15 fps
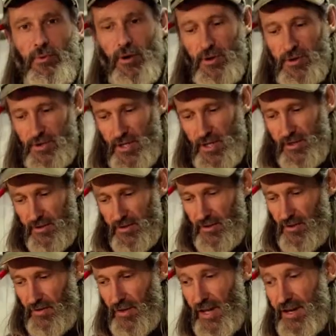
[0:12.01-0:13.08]
process
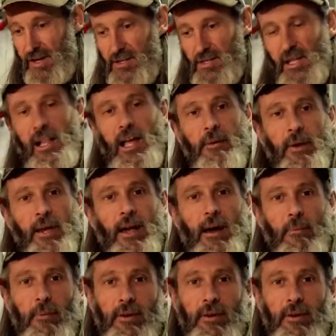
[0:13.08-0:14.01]
that is clamping up